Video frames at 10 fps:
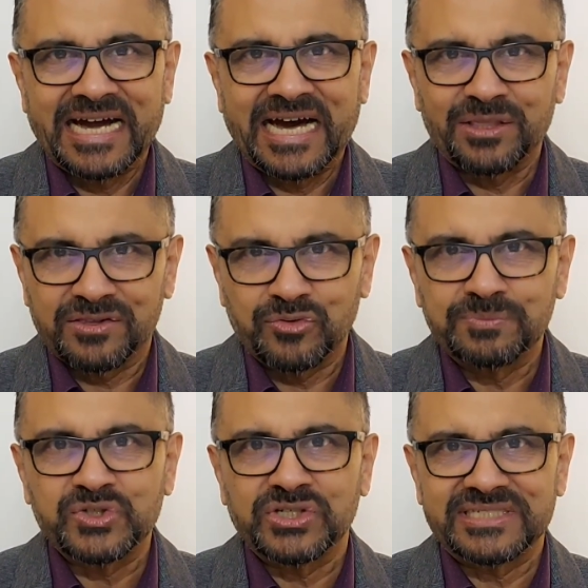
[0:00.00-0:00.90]
Our
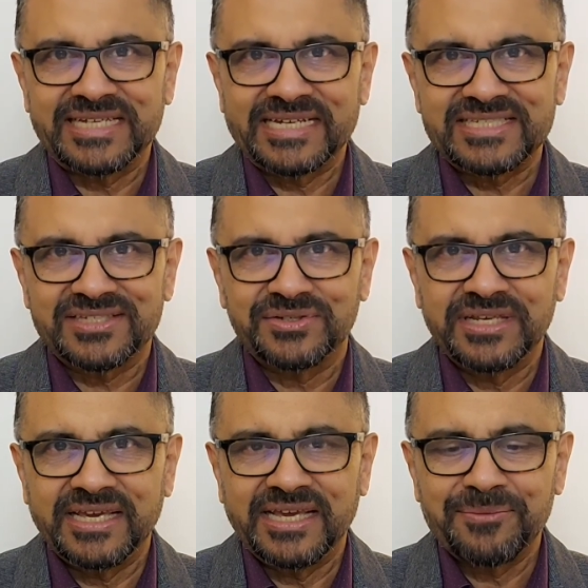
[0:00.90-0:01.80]
scripture text
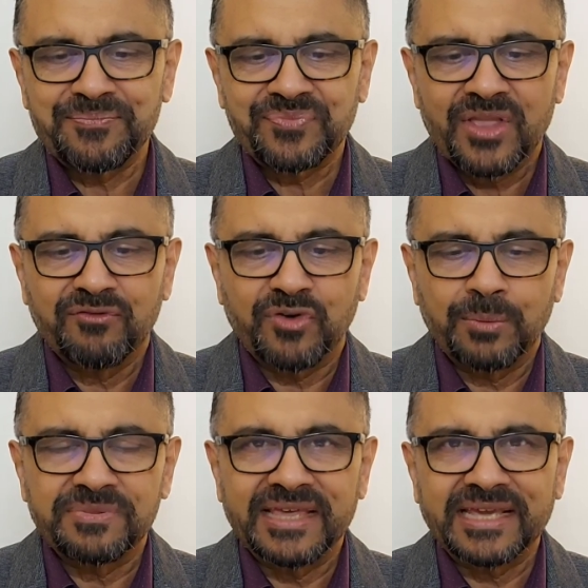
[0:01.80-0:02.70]
today
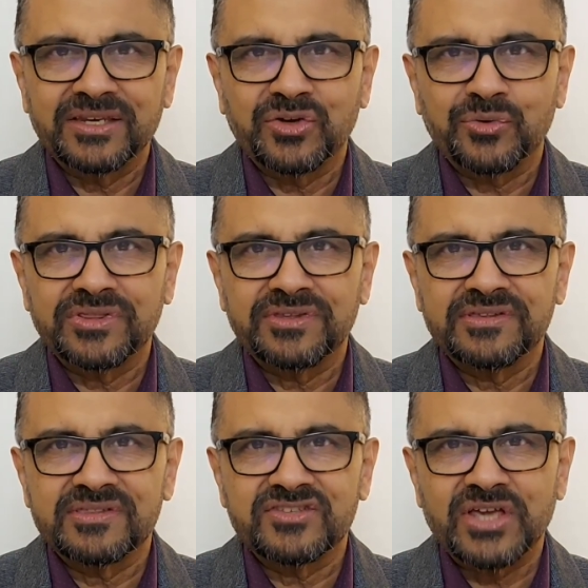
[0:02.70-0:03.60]
from 2
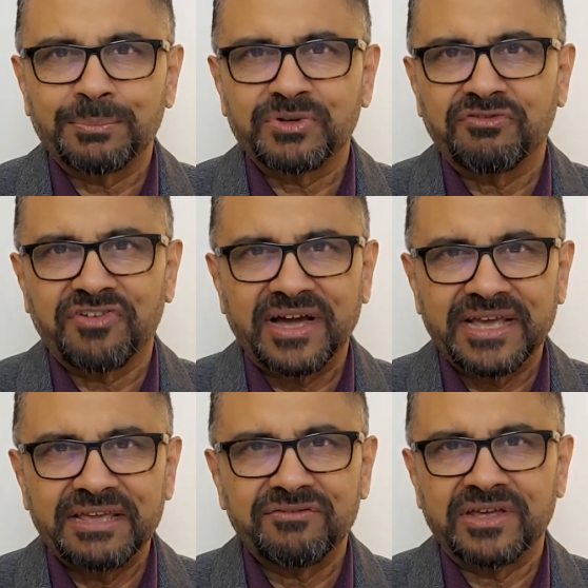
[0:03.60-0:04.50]
Corinthians chapter
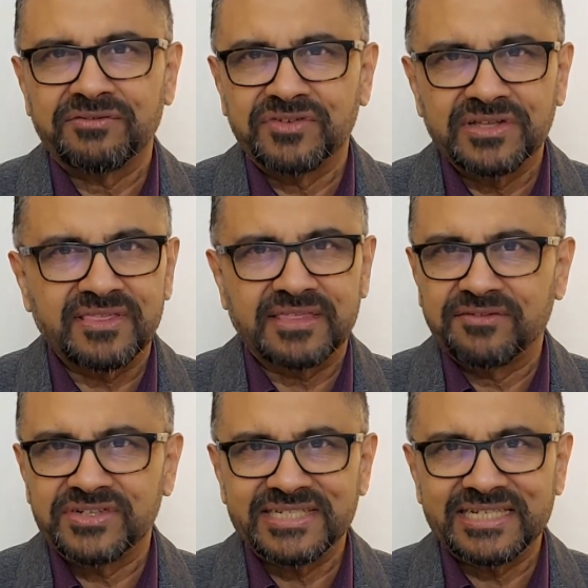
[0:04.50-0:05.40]
5 and verse
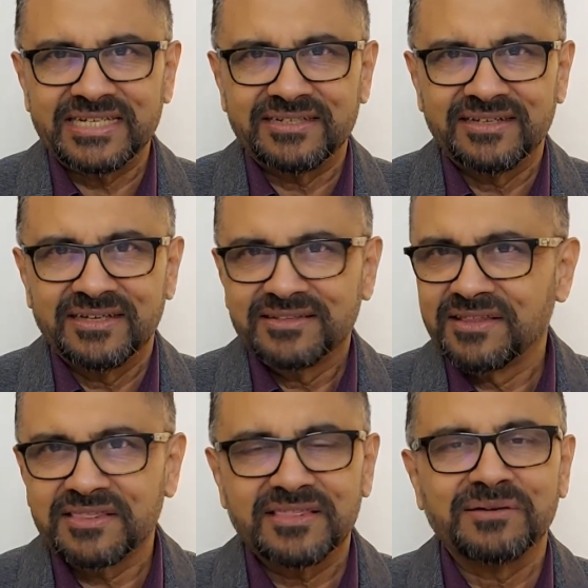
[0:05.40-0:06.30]
17.
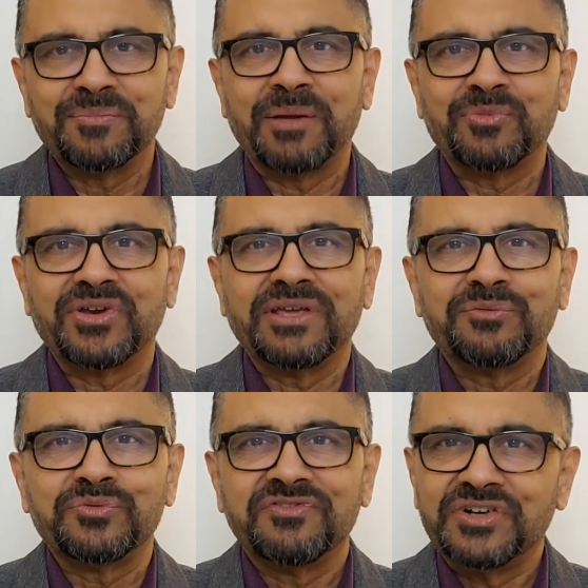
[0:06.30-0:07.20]
This is a
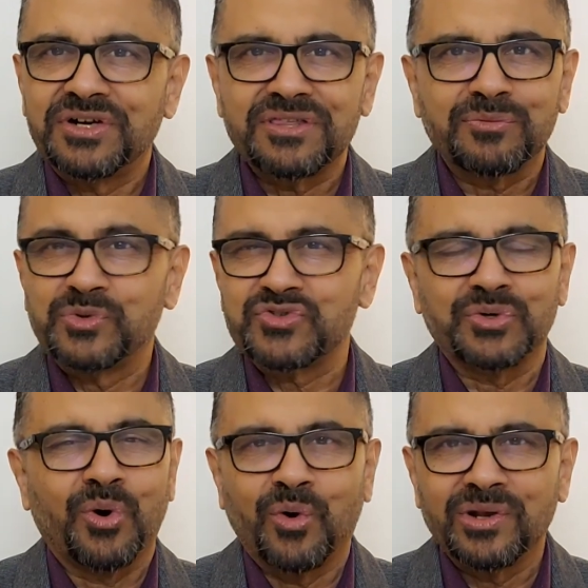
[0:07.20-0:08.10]
memory verse. We should
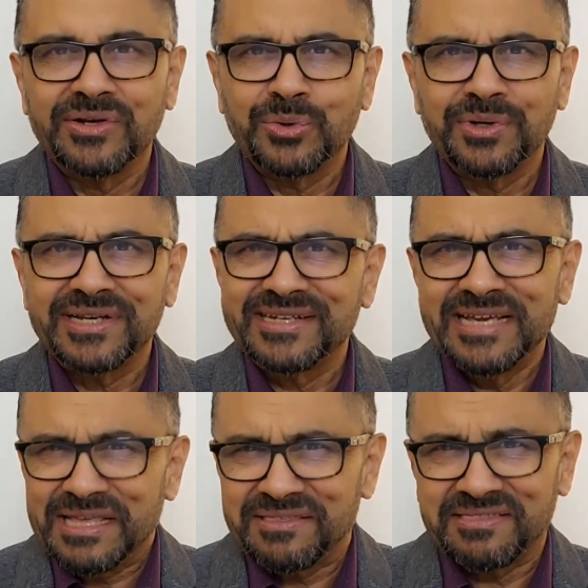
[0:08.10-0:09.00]
all know it.
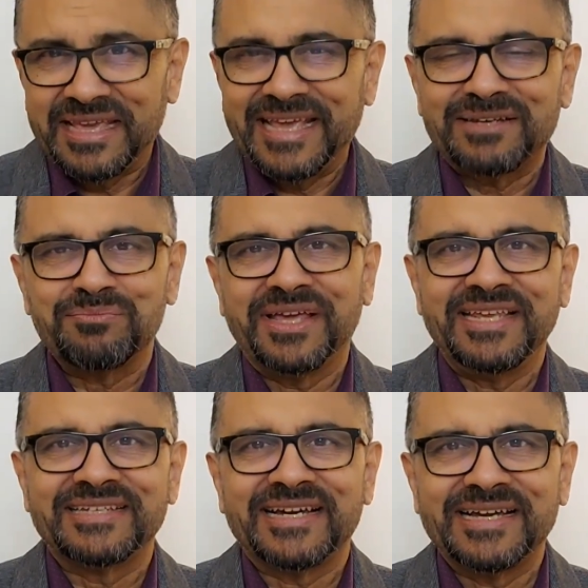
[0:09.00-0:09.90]
Say it
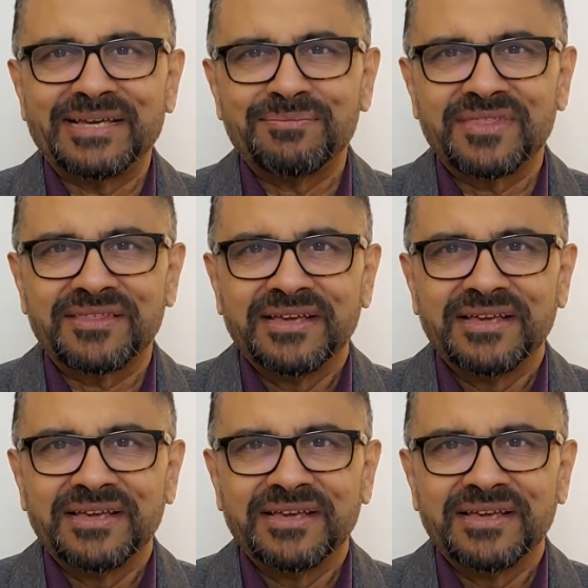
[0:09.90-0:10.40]
many times.